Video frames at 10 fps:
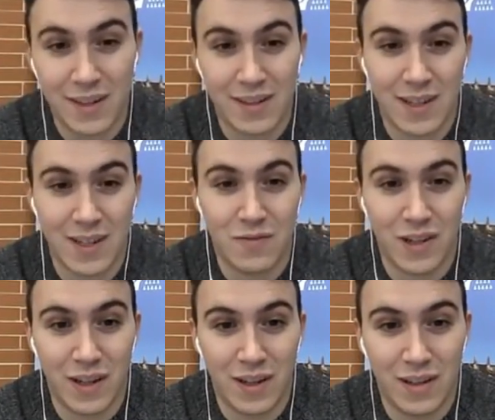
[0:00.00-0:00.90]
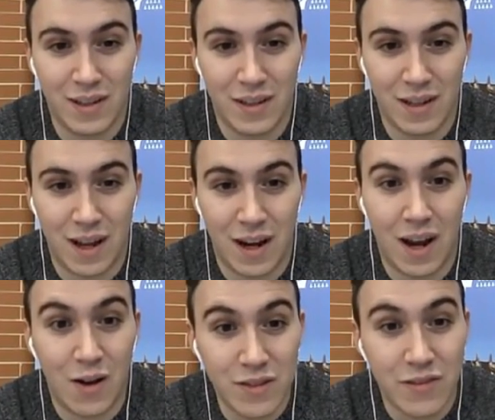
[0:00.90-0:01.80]
It has been
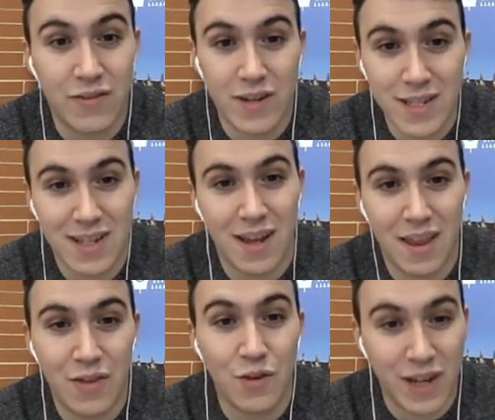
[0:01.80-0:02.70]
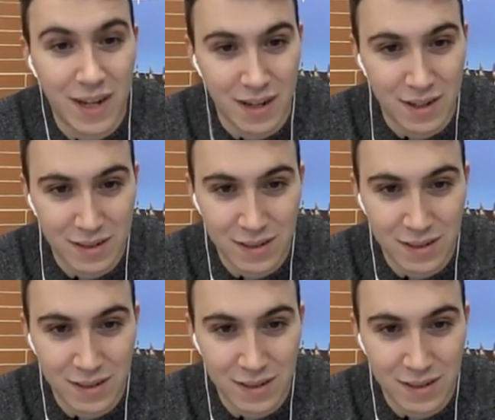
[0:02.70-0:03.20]
allowed the first L3 car,